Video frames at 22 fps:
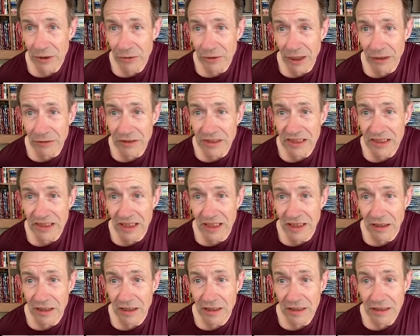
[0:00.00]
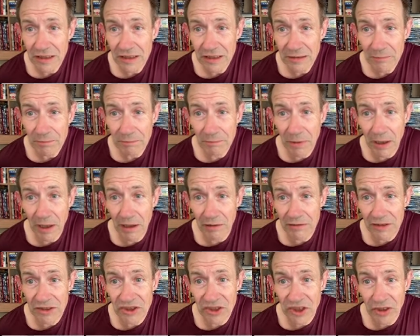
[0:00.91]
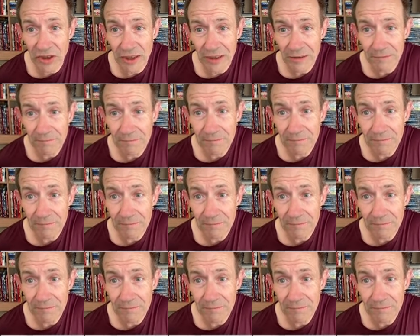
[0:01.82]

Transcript: you'll notice there's a little bar at the side.